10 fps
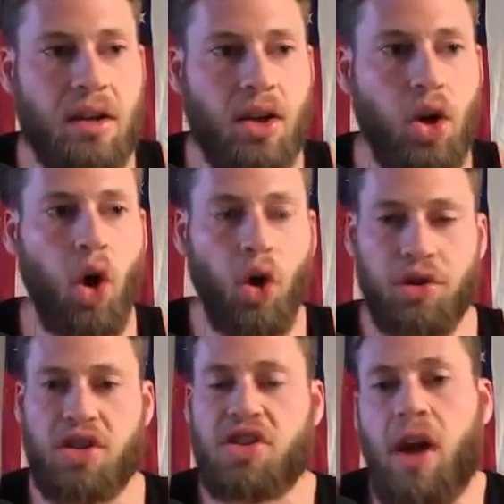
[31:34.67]

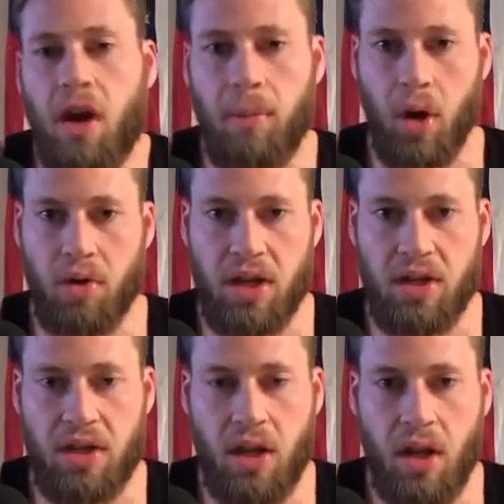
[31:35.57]
cult
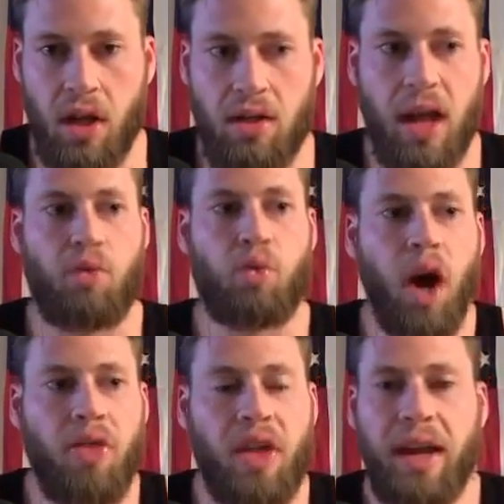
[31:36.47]
ceremonies. They
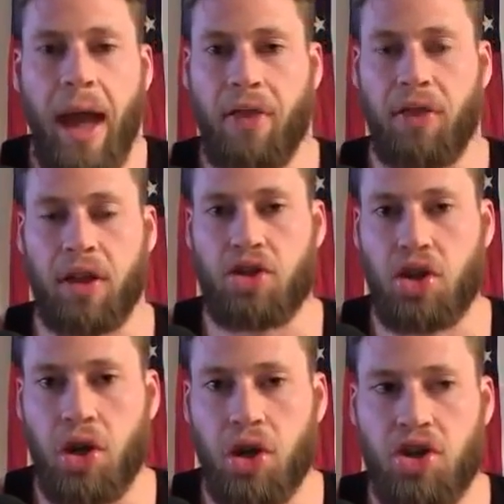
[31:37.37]
run the Catholic
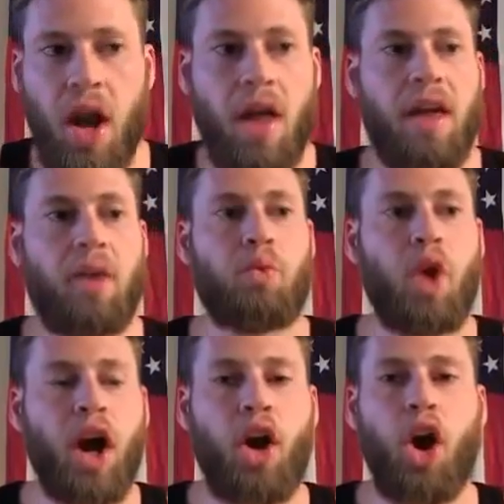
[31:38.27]
Church. They
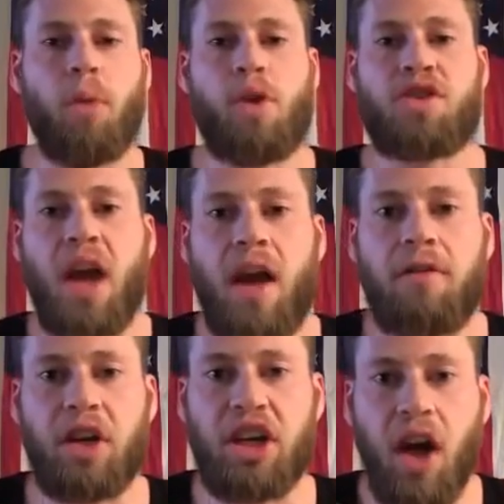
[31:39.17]
run almost
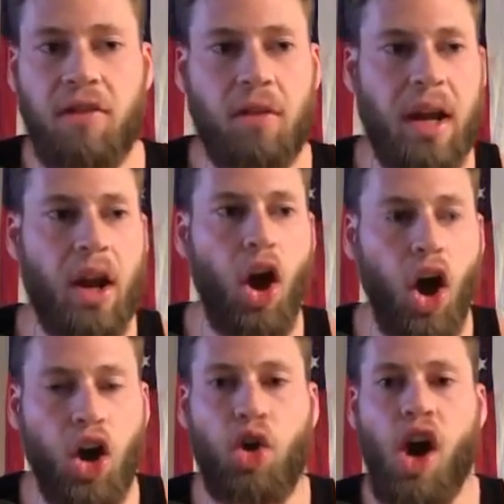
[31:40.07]
every government
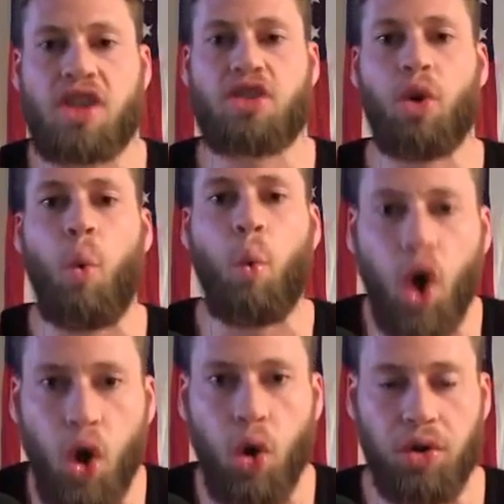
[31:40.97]
across the
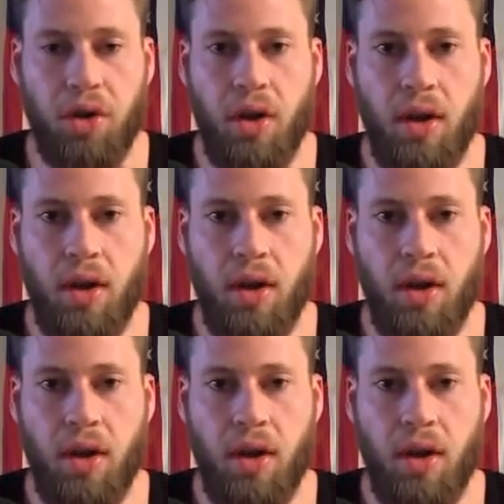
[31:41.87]
world.